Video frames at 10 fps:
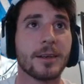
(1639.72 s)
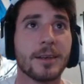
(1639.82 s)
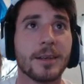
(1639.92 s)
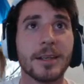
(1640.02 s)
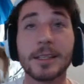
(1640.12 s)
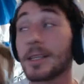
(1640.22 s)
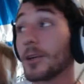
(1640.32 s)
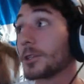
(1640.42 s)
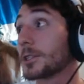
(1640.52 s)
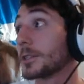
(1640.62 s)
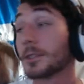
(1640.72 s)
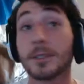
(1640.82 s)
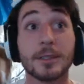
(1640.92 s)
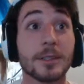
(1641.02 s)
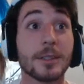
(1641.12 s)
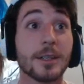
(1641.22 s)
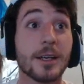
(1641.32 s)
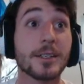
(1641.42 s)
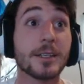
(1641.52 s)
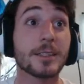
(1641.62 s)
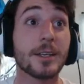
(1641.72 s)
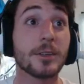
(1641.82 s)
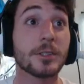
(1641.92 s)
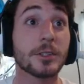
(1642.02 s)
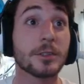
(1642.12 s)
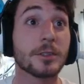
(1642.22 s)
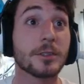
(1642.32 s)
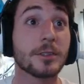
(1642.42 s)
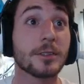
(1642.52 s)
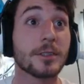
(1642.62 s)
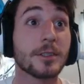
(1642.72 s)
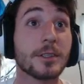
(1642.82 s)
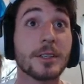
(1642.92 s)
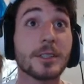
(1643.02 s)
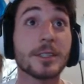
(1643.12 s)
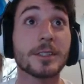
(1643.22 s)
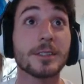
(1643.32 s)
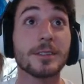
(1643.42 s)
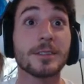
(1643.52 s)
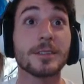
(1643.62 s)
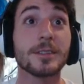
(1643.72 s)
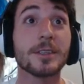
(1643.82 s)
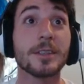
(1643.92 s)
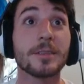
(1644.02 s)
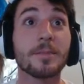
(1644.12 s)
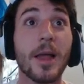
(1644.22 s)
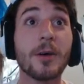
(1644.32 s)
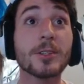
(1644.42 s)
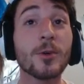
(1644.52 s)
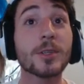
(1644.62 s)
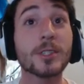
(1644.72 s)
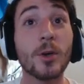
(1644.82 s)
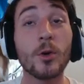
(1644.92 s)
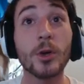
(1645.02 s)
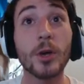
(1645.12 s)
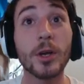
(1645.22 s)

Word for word: It just kills you. It just kills you. It just... I was doing so good.